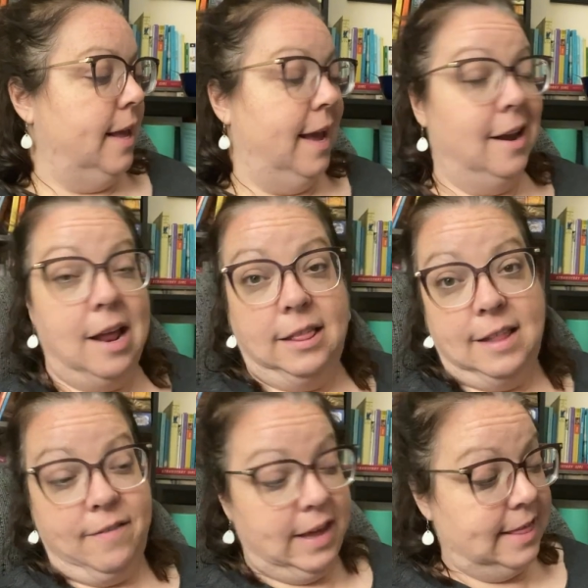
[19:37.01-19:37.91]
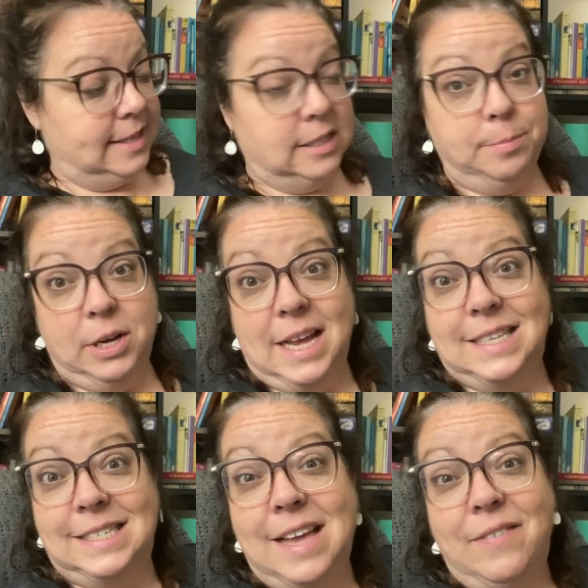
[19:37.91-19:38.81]
and loving it. This is book
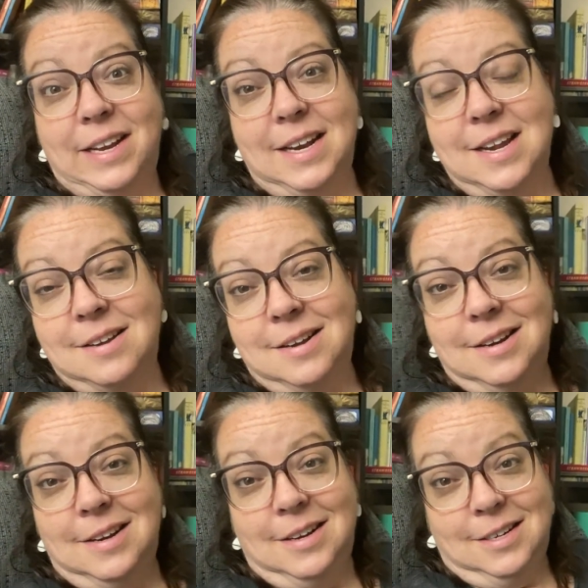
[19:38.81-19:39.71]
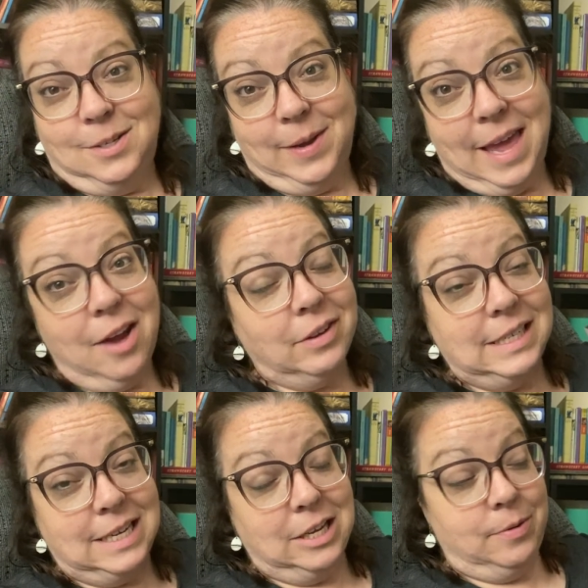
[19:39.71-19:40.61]
7. So I can't really
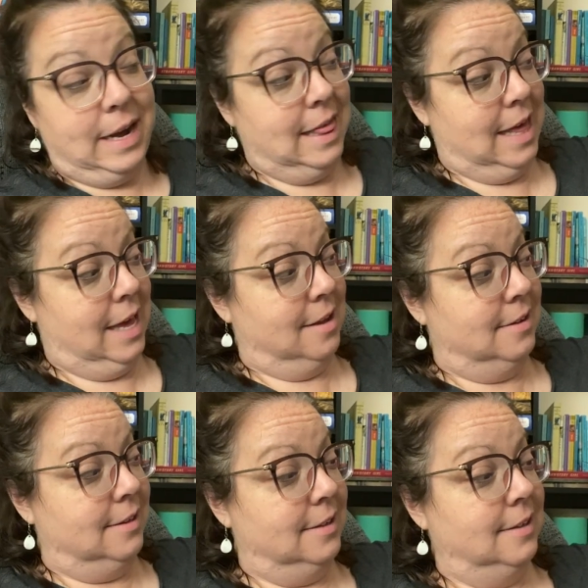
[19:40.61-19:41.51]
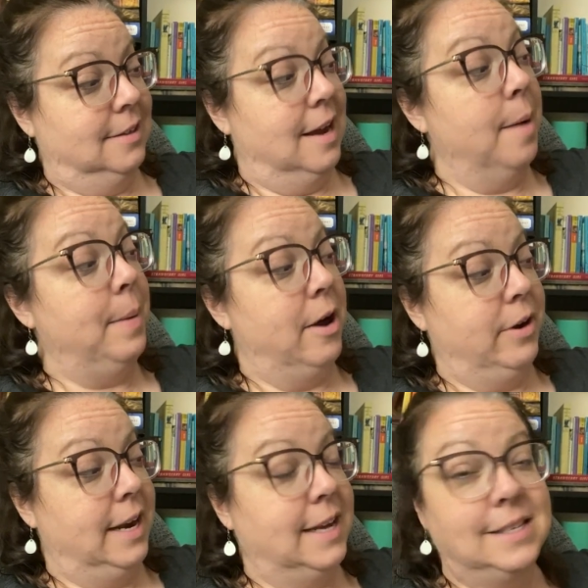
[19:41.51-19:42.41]
tell you anything about
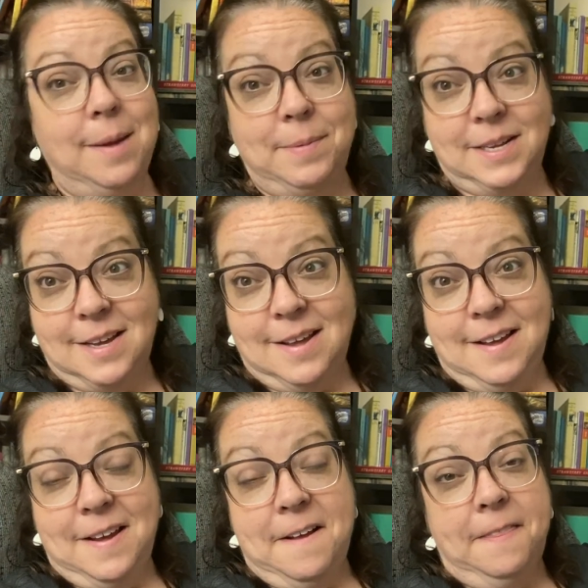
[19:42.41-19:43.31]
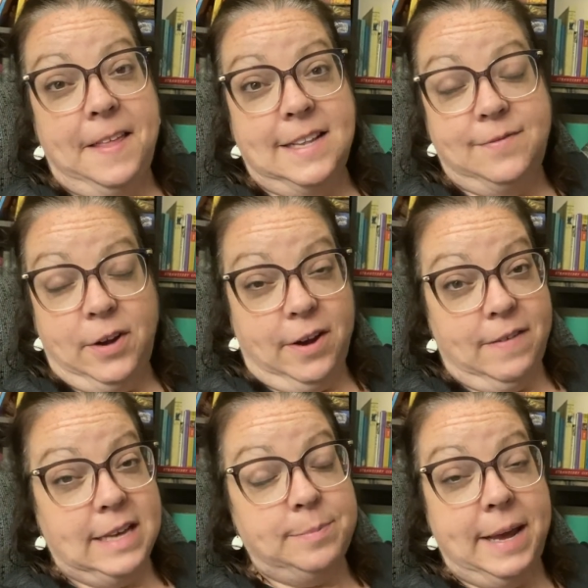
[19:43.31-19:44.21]
it except that it's very
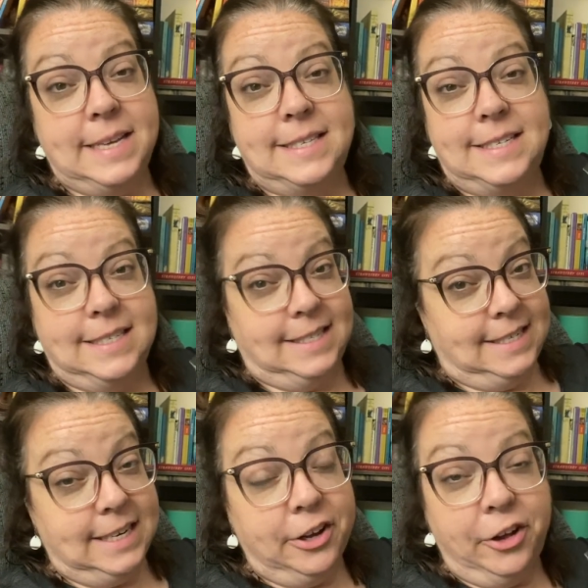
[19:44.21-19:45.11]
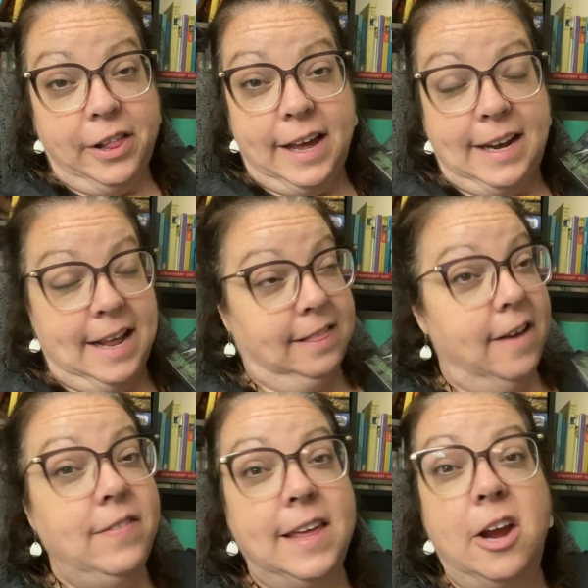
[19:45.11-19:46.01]
fast paced still. And I
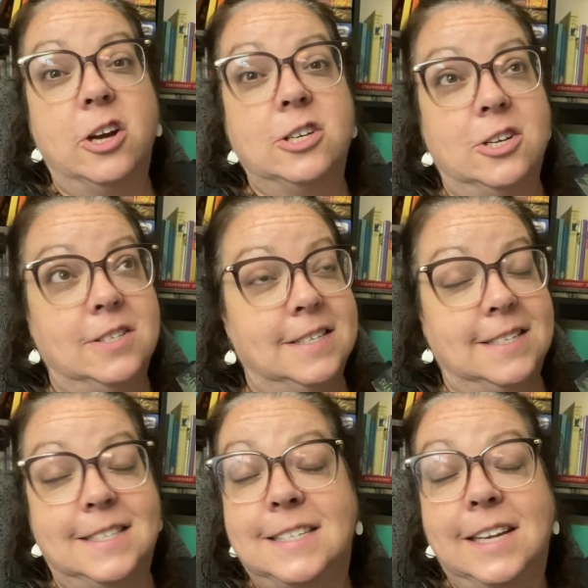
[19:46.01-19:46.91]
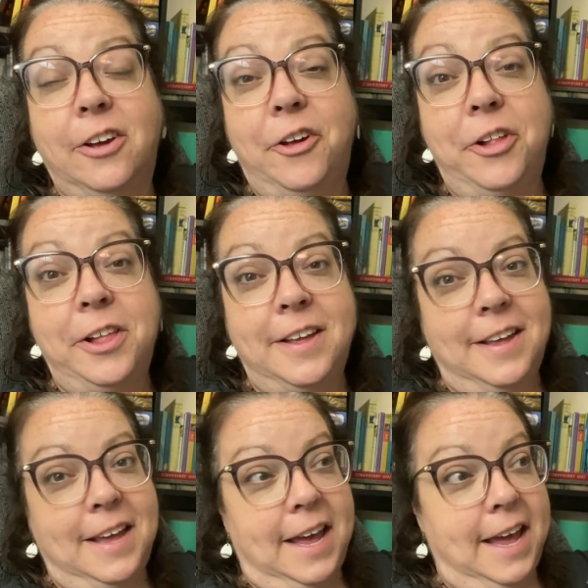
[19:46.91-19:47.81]
love the characters still.
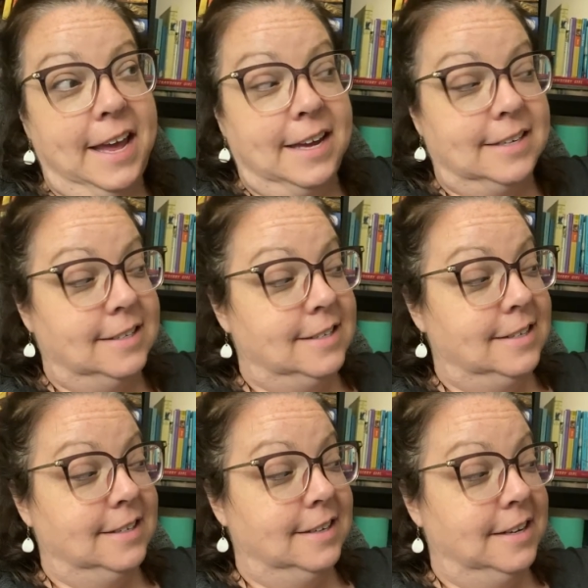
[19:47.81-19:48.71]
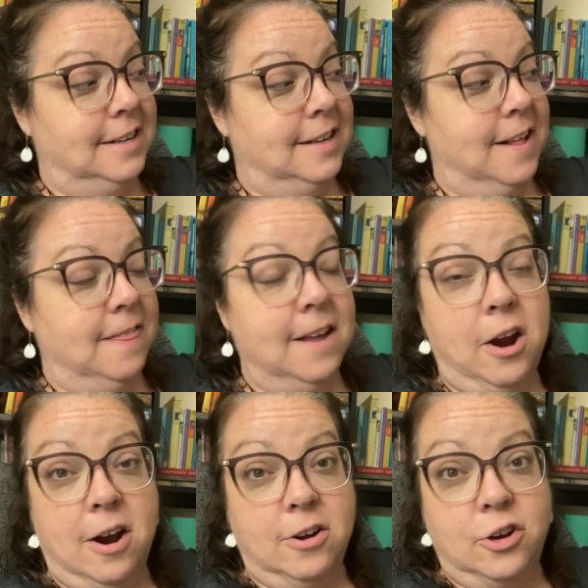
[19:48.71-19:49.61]
And there
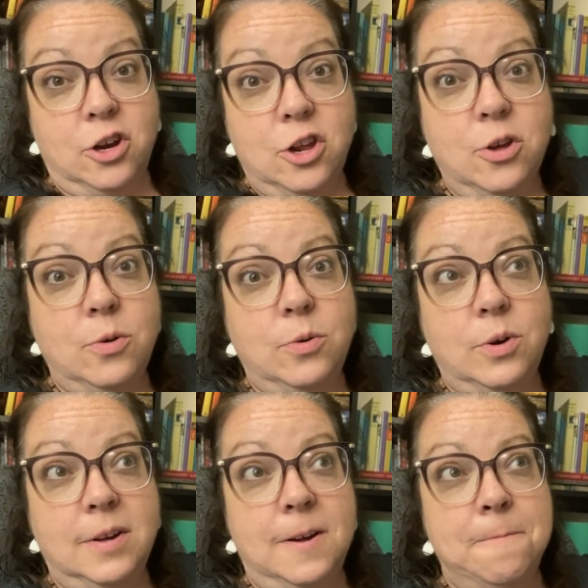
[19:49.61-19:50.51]
are new